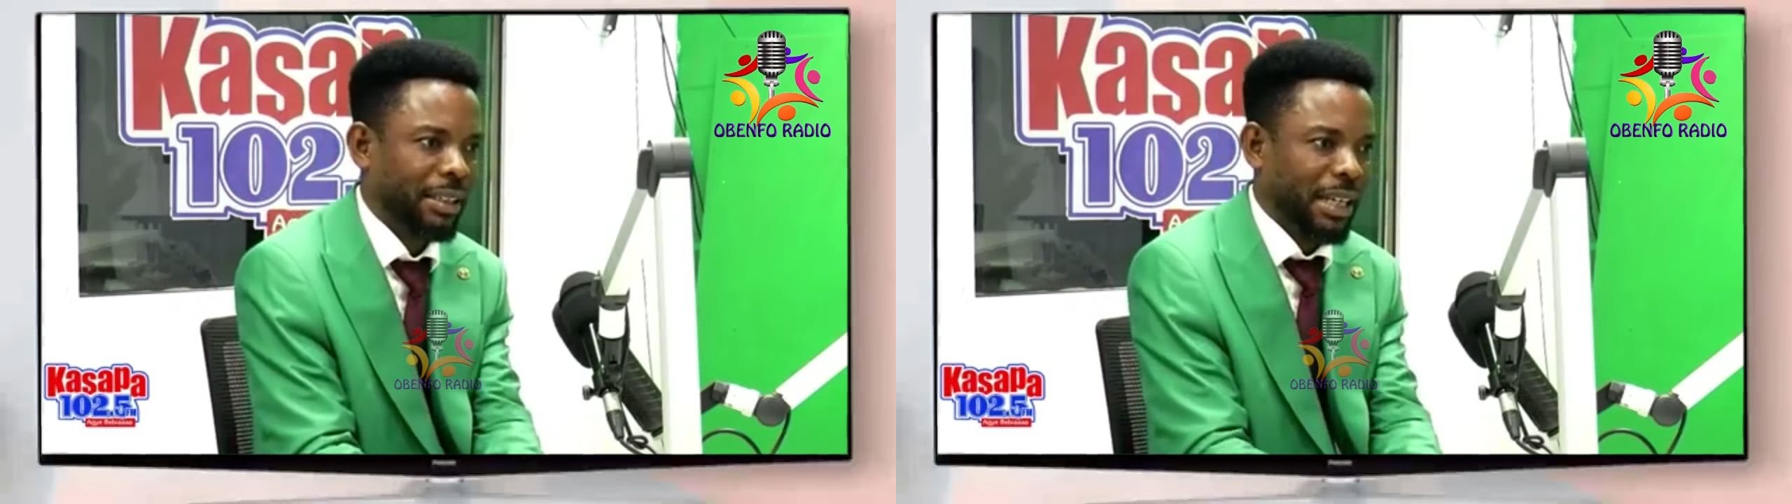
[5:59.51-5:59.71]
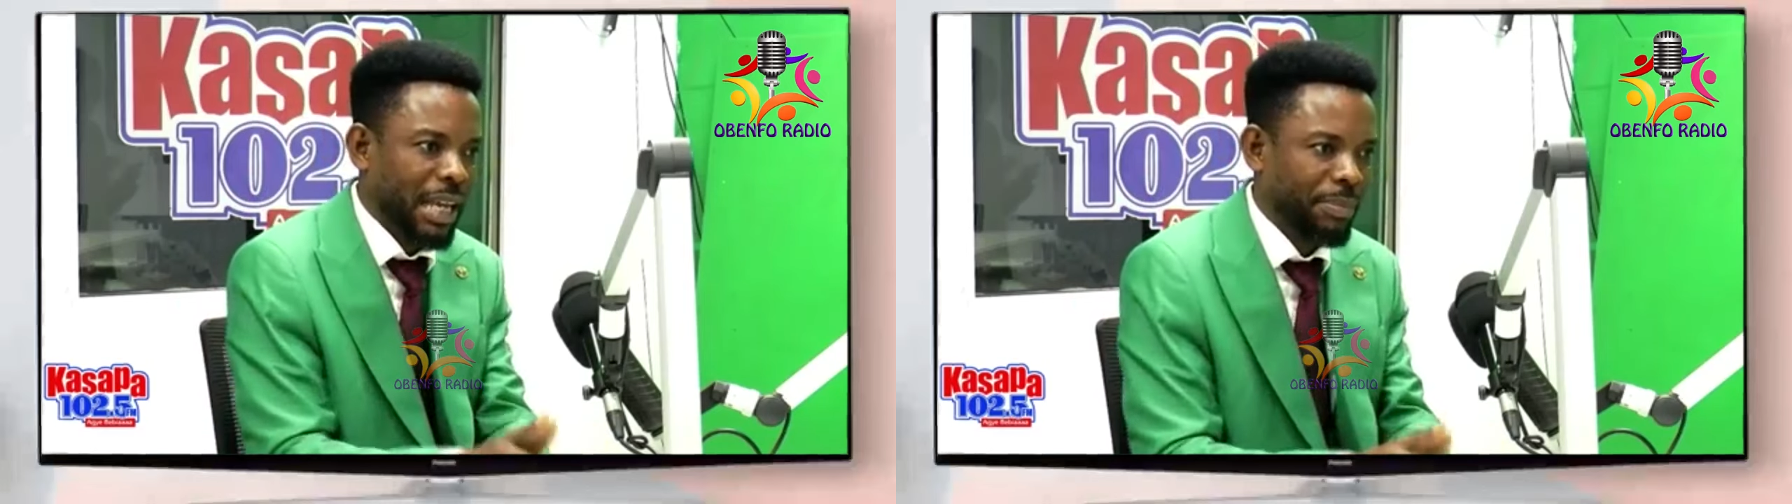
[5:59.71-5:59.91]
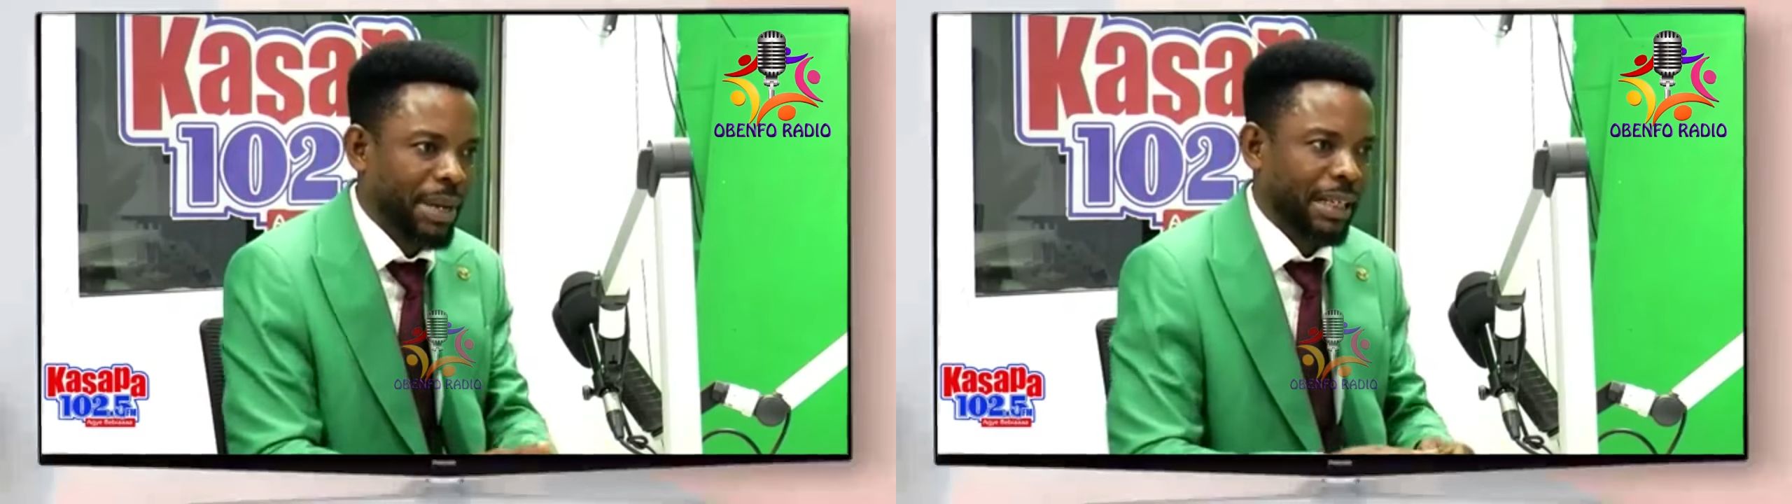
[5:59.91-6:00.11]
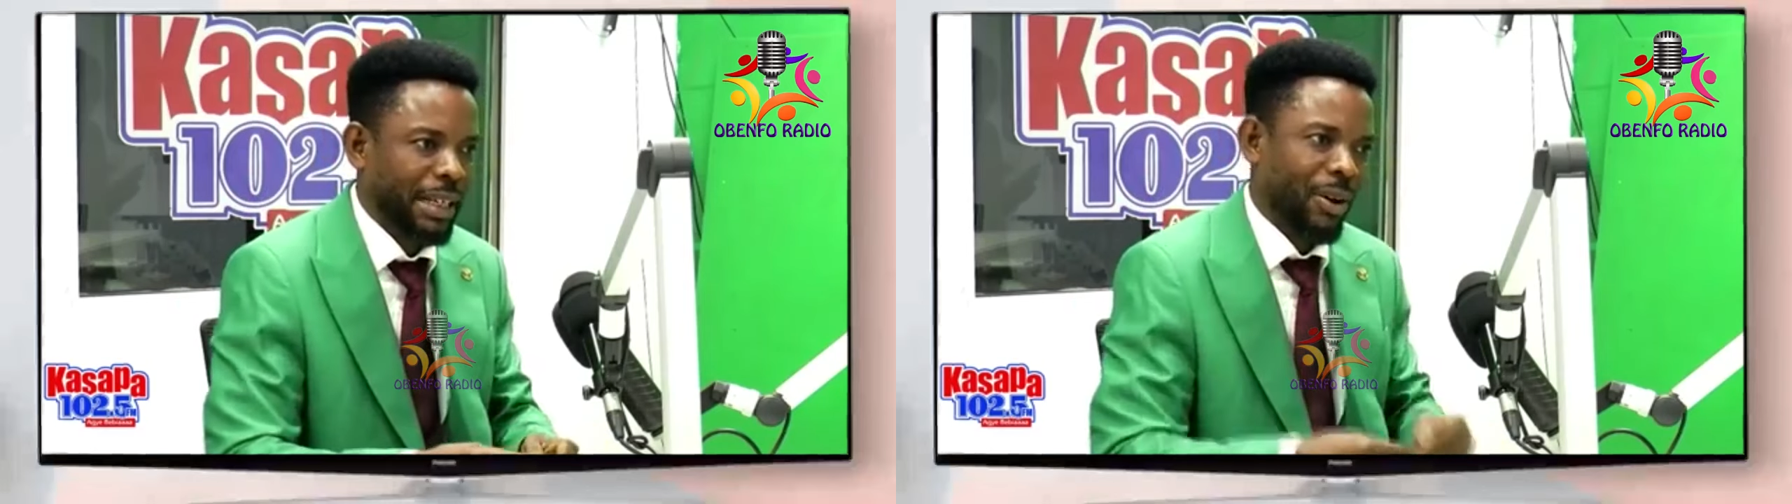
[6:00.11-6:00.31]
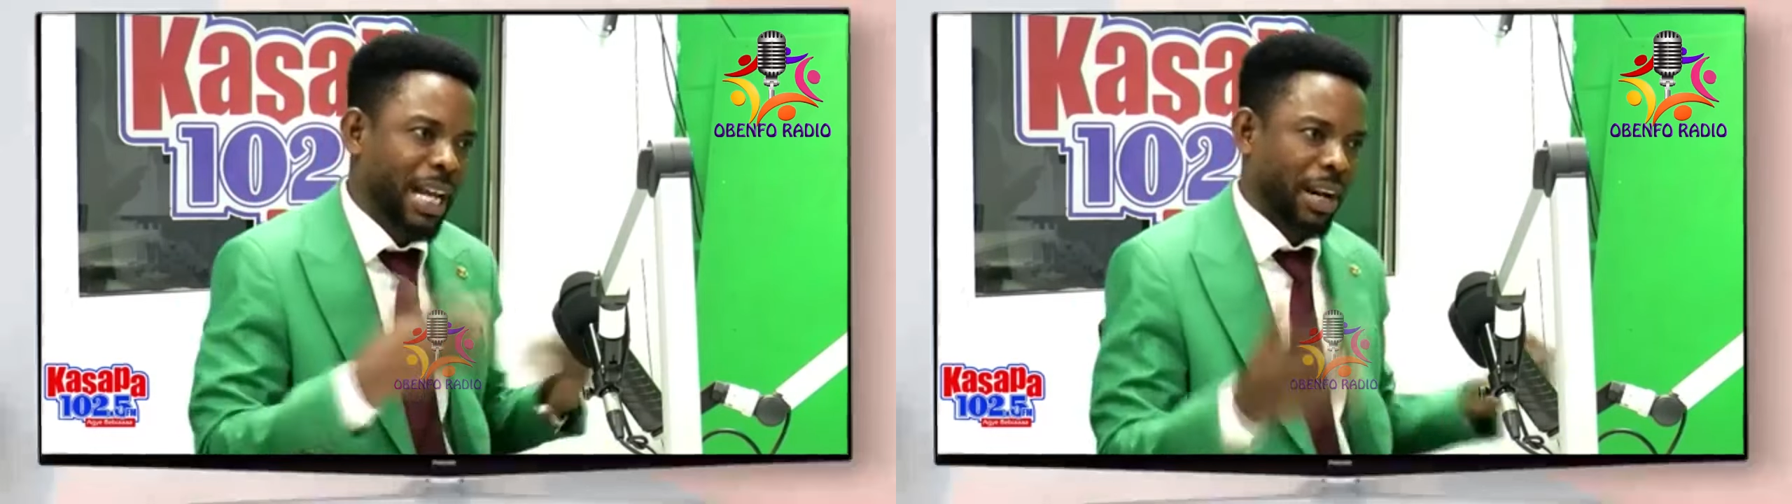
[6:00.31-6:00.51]
Abianca,
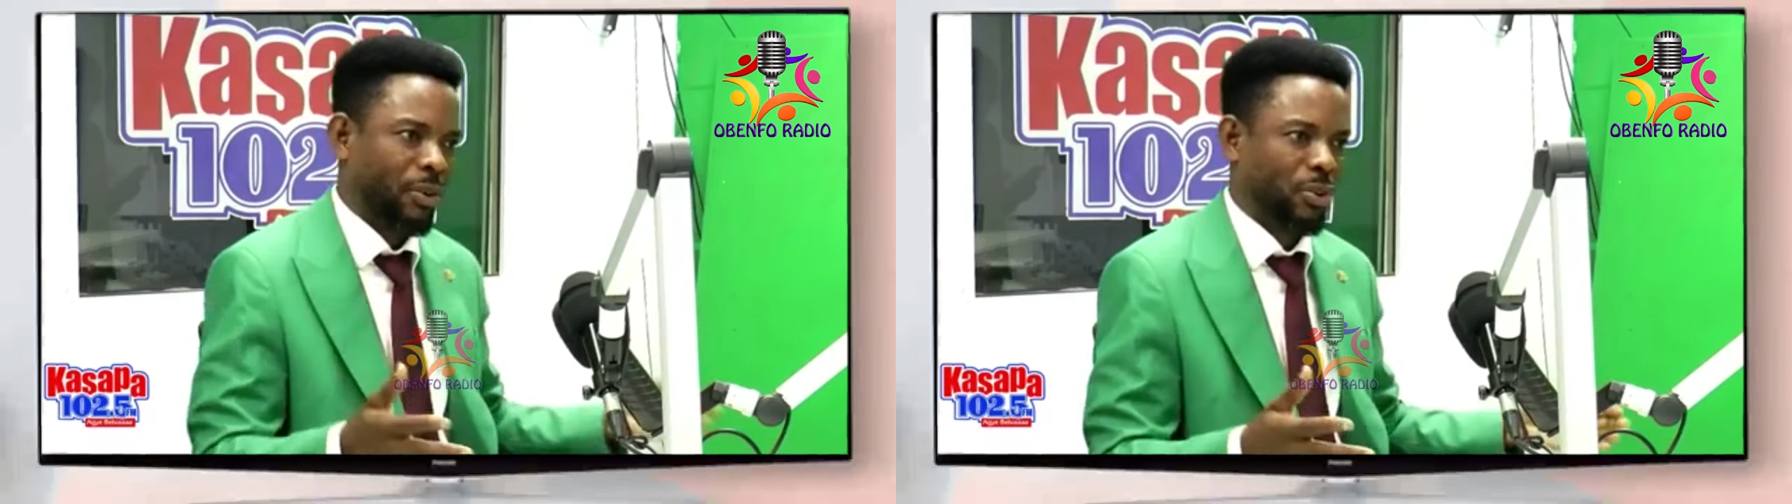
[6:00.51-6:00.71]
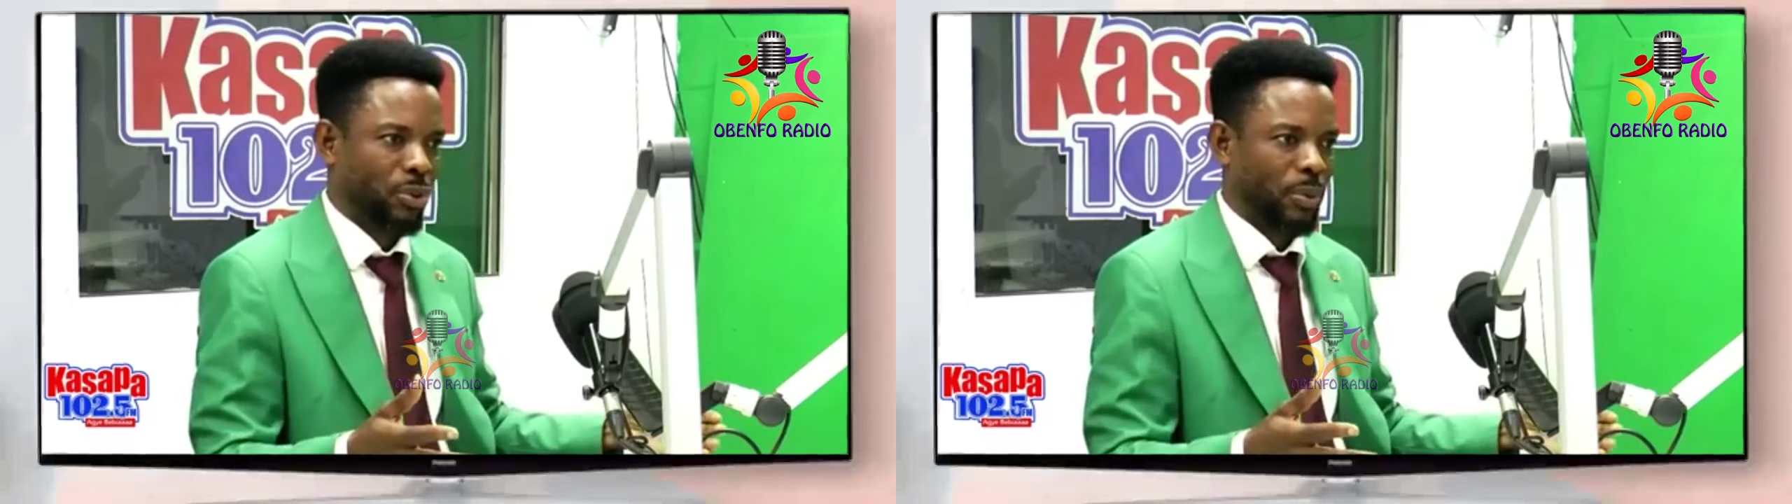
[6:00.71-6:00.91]
or not a horse.